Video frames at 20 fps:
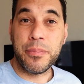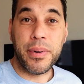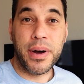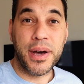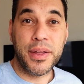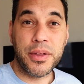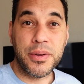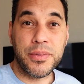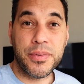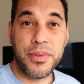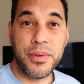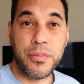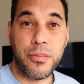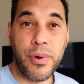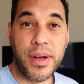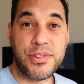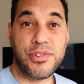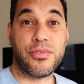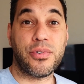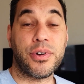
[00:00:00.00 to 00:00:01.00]
by the
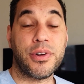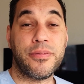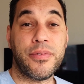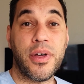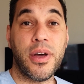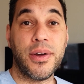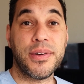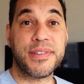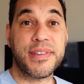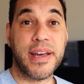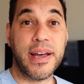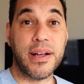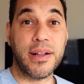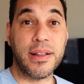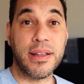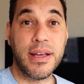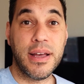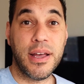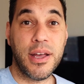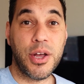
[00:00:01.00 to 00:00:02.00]
restaurant of the
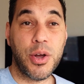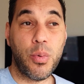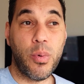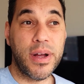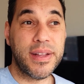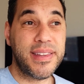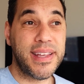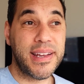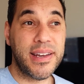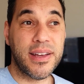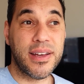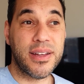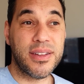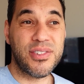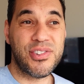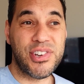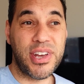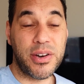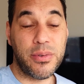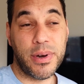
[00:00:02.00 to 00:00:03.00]
hotel, where dinner
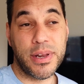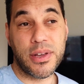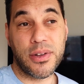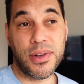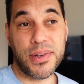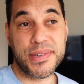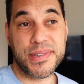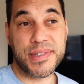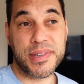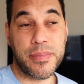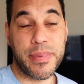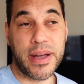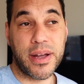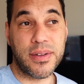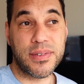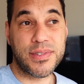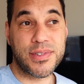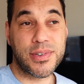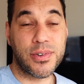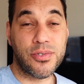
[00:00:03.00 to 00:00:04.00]
generally costs
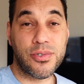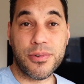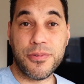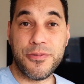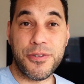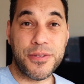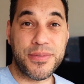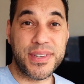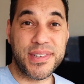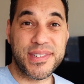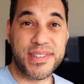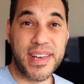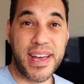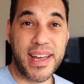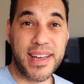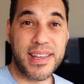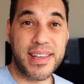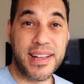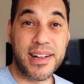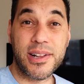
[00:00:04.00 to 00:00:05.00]
about 250
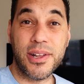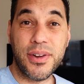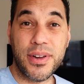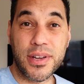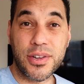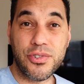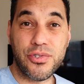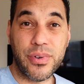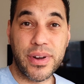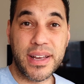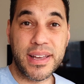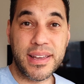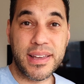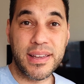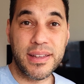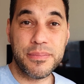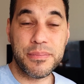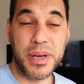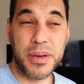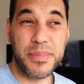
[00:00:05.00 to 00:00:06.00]
SEK, including a
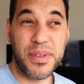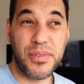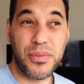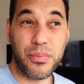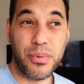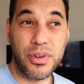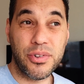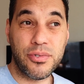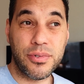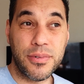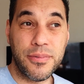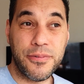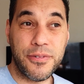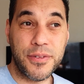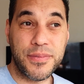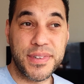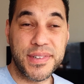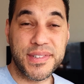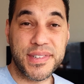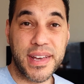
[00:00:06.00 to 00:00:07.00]
drink, maybe
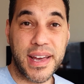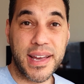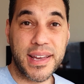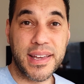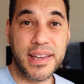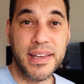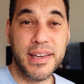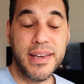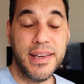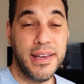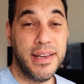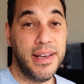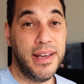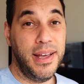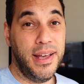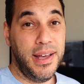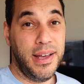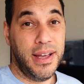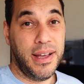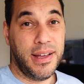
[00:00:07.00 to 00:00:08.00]
350 SEK.
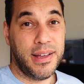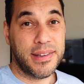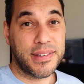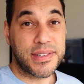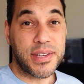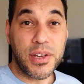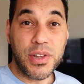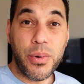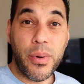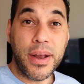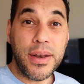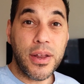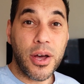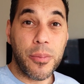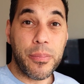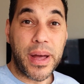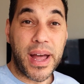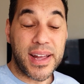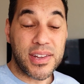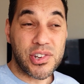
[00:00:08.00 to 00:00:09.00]
So you end
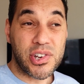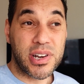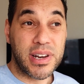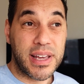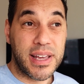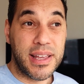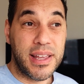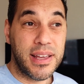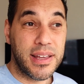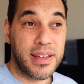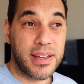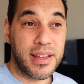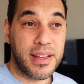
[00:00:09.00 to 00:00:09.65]
up actually